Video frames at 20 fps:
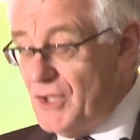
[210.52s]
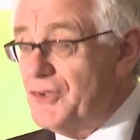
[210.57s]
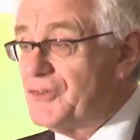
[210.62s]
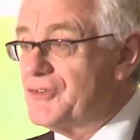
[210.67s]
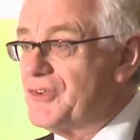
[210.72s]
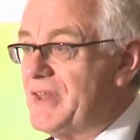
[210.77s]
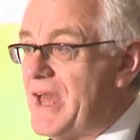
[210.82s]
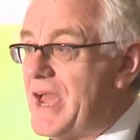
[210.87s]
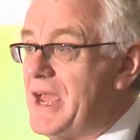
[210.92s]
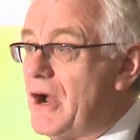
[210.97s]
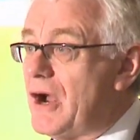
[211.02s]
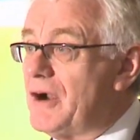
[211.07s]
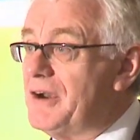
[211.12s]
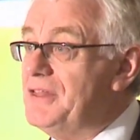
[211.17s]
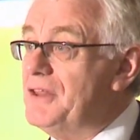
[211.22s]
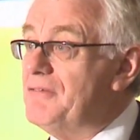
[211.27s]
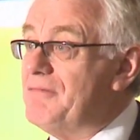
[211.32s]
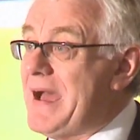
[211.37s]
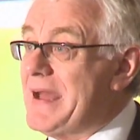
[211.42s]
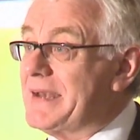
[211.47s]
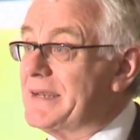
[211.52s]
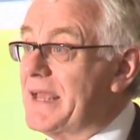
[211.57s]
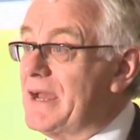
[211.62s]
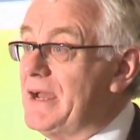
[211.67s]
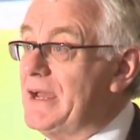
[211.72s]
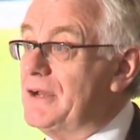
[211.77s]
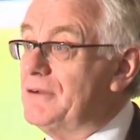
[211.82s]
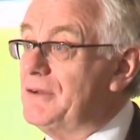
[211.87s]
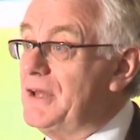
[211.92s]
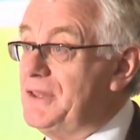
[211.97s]
So they are in the
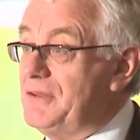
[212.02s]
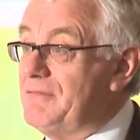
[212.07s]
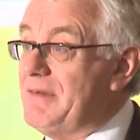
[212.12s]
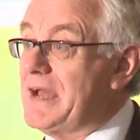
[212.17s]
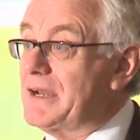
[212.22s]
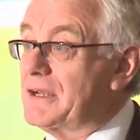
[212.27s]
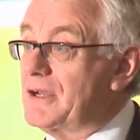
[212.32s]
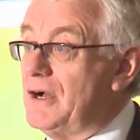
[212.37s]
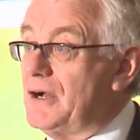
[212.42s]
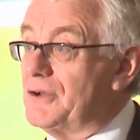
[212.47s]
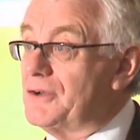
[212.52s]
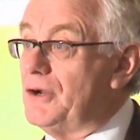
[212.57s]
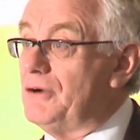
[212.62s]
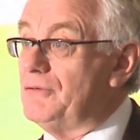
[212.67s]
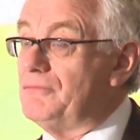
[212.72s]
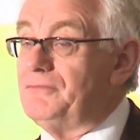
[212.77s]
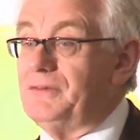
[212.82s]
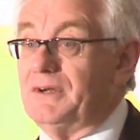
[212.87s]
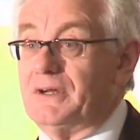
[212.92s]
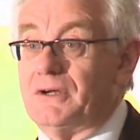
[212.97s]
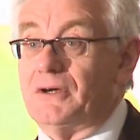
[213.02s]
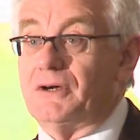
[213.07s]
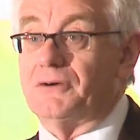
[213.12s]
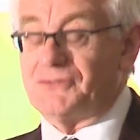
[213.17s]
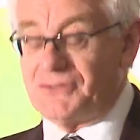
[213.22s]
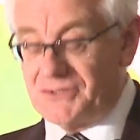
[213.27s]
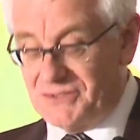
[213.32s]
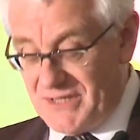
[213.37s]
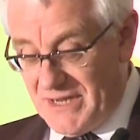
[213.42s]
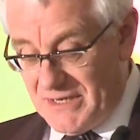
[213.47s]
vanguard of
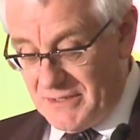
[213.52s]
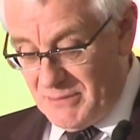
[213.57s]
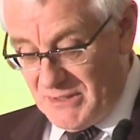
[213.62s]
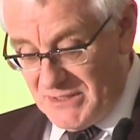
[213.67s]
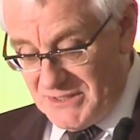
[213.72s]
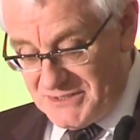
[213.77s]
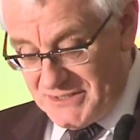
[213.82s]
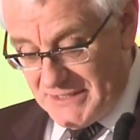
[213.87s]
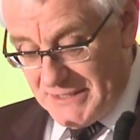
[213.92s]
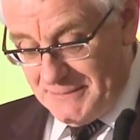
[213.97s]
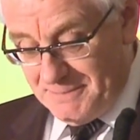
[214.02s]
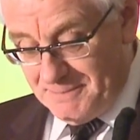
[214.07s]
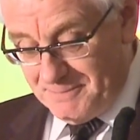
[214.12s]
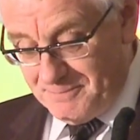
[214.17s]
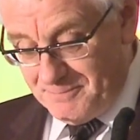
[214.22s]
sustainability.